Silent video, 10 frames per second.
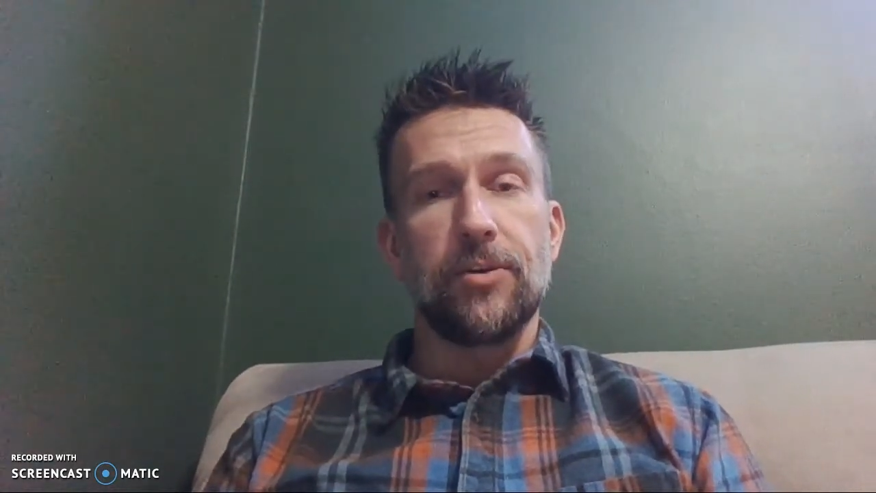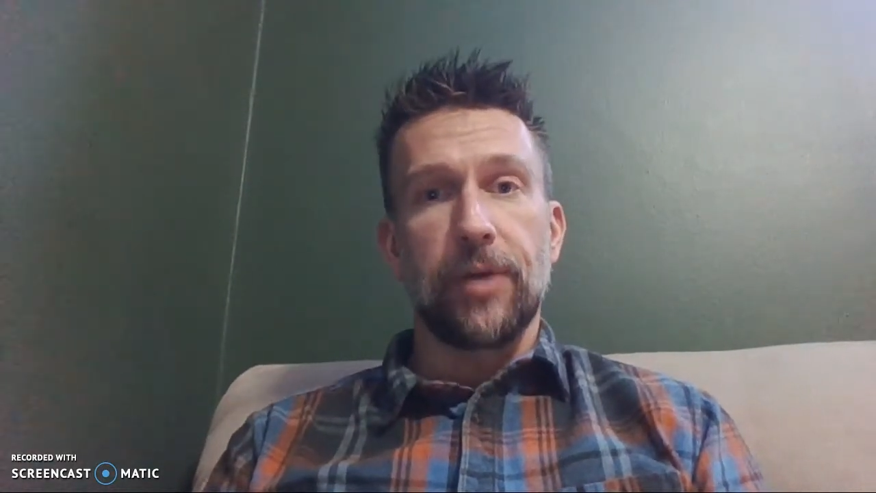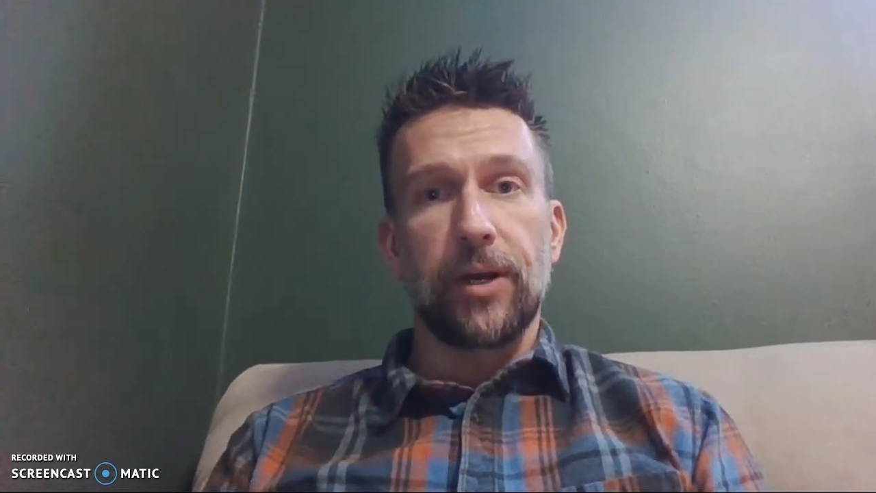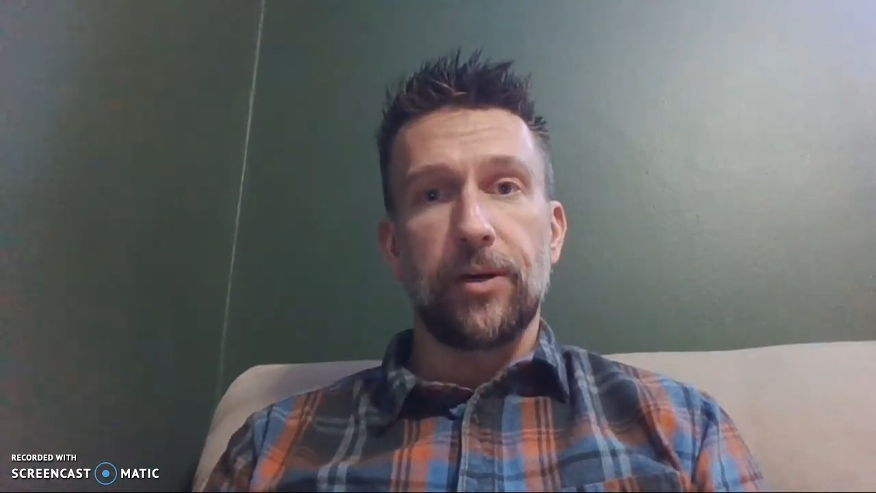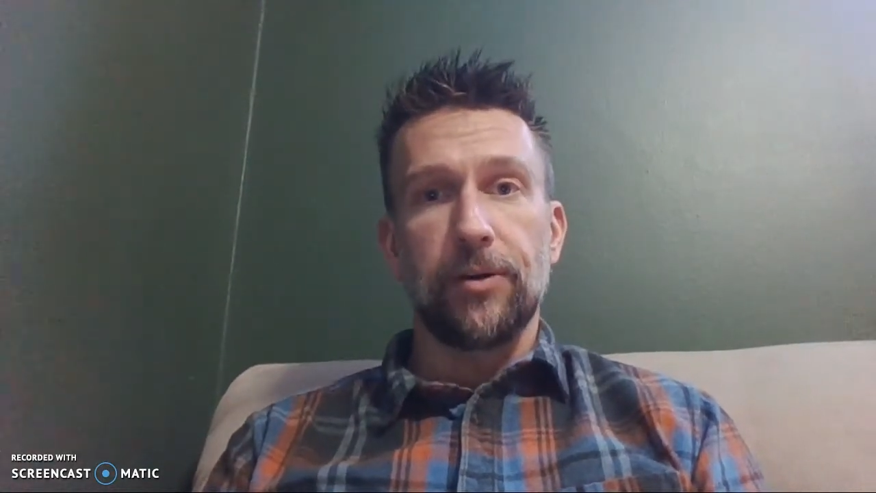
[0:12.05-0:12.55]

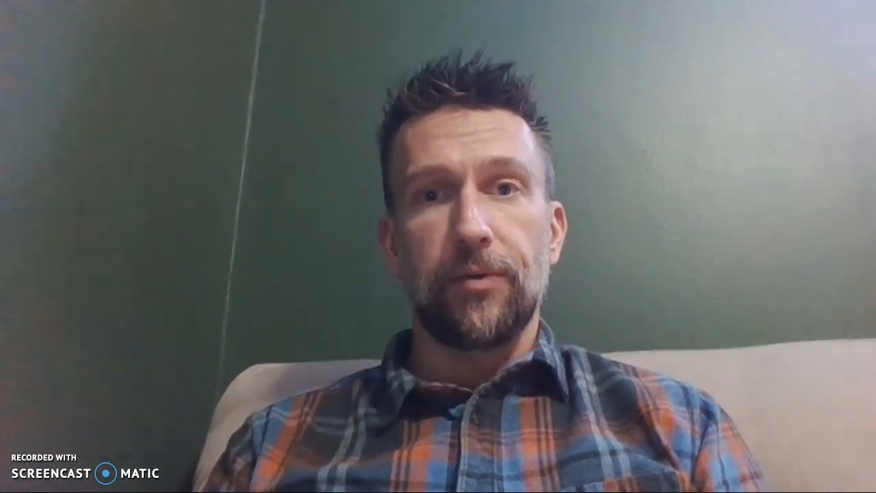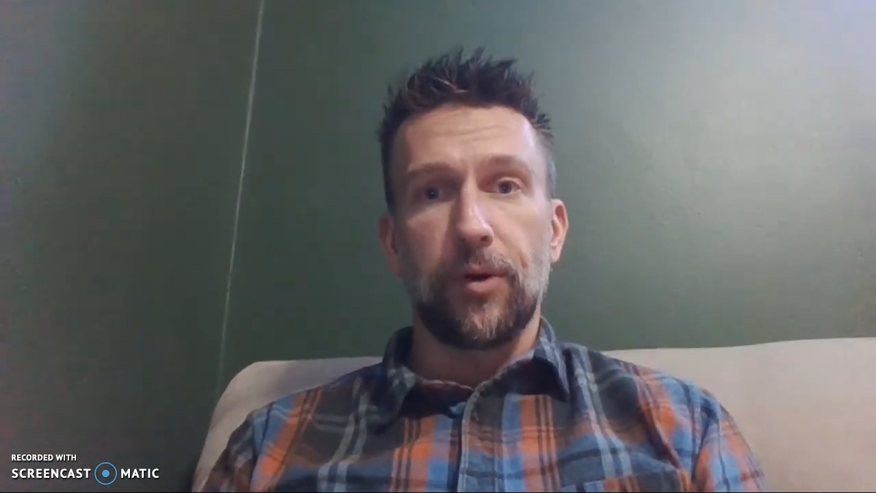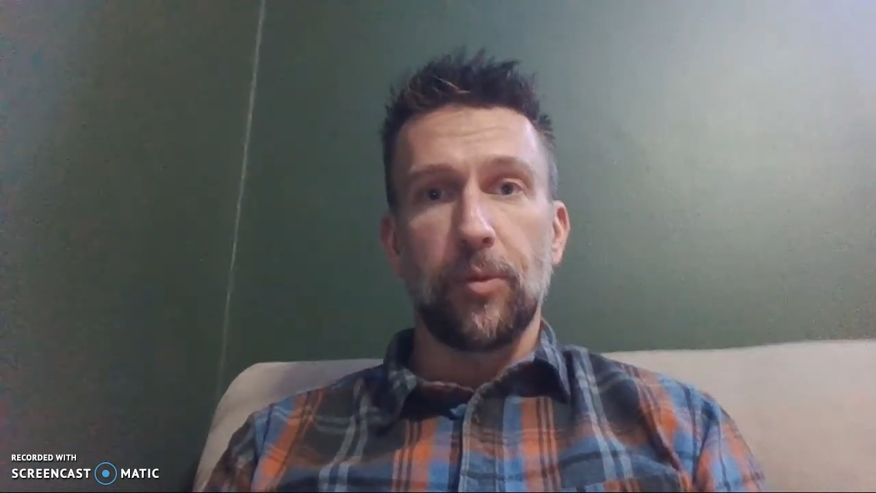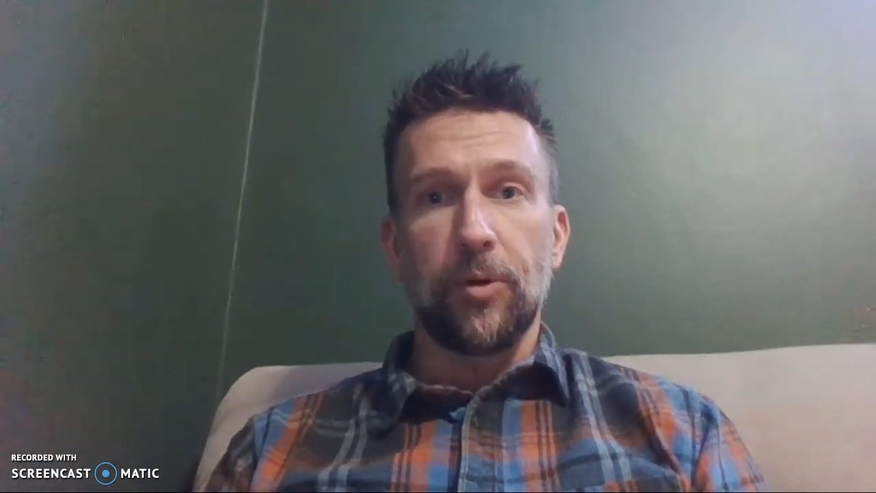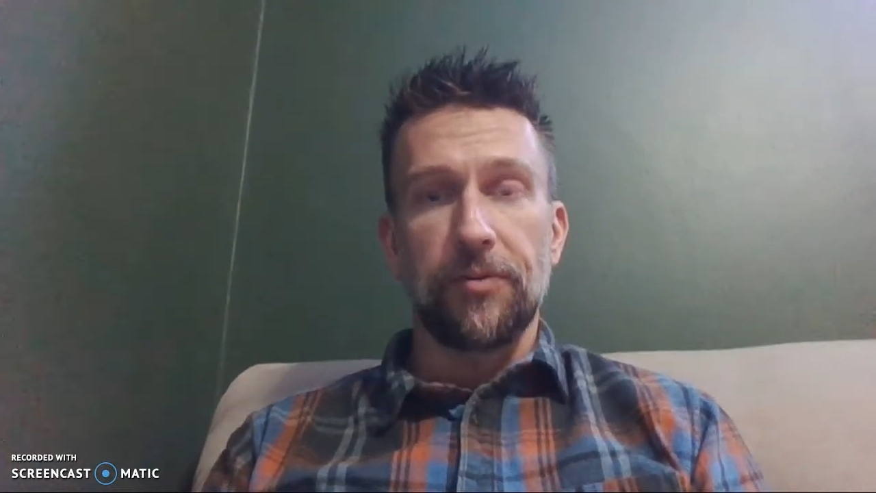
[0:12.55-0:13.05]
unit called a
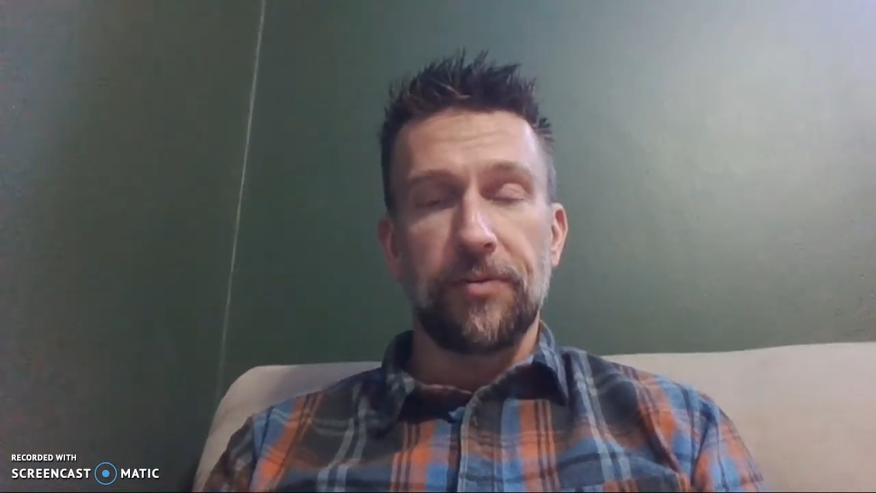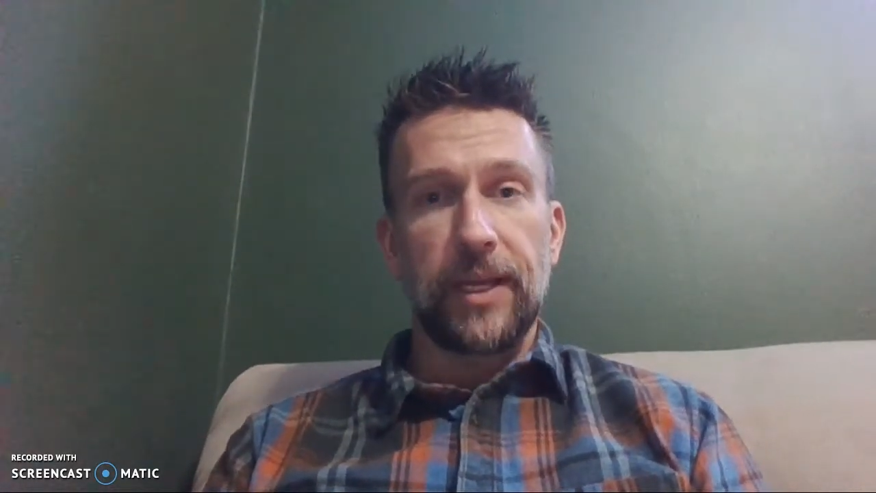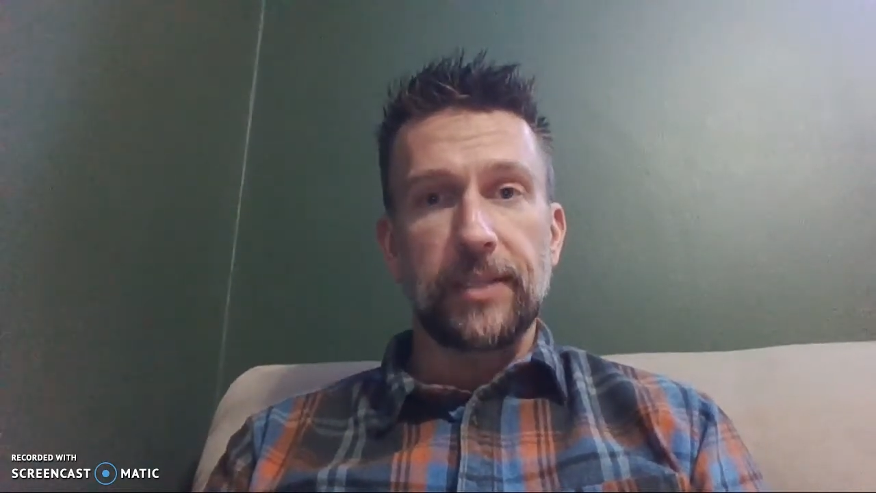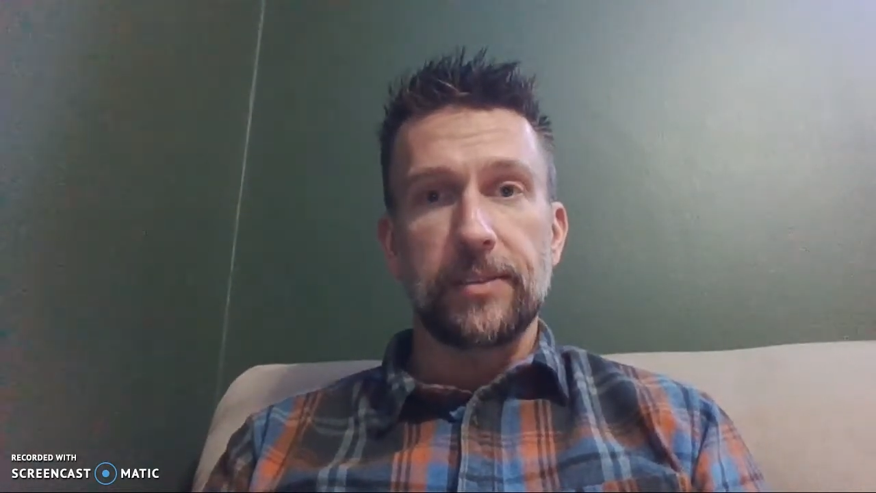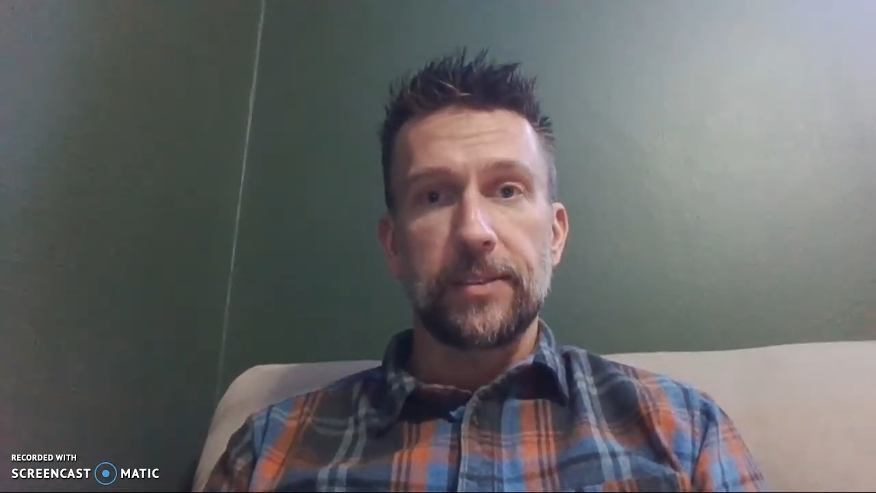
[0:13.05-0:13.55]
verbal
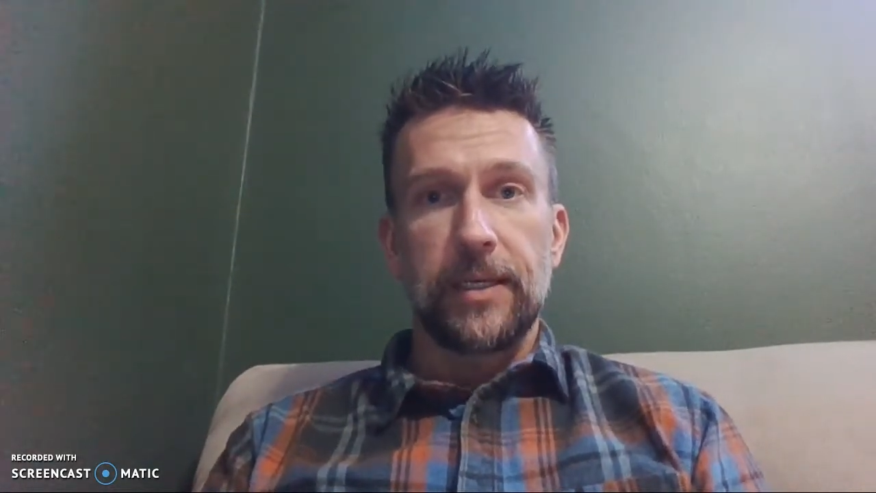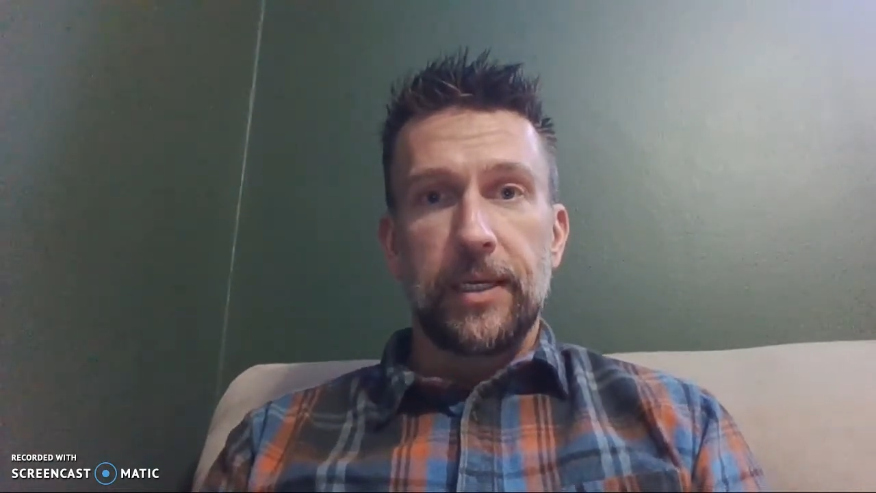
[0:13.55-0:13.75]
defense.